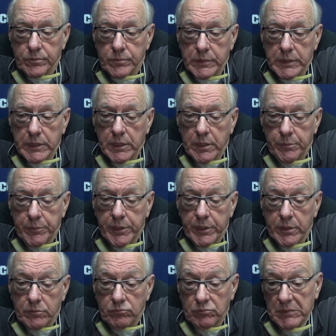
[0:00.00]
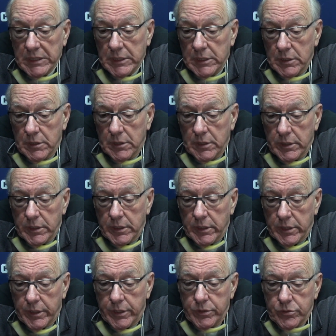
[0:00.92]
yeah, I mean,
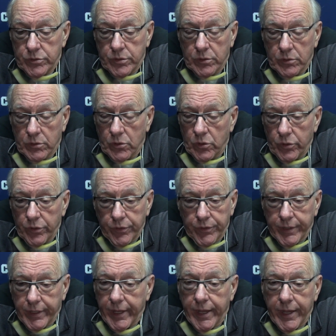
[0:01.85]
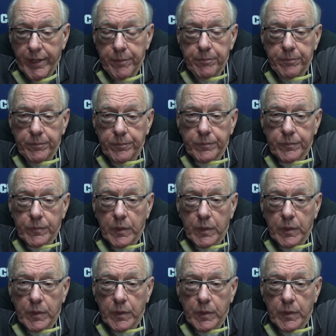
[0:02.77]
he's still learning the game.